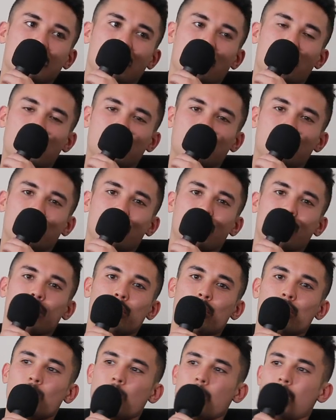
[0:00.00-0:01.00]
Went
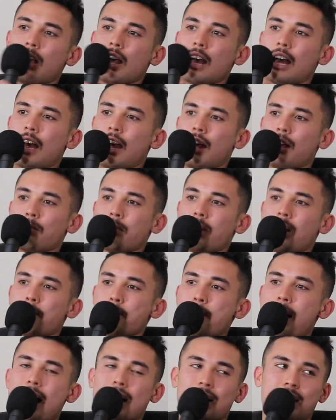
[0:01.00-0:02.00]
to um, a
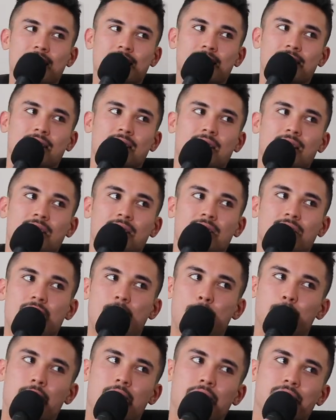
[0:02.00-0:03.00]
market
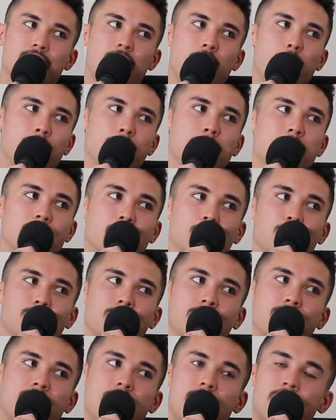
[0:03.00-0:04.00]
couple of days ago with my little sister.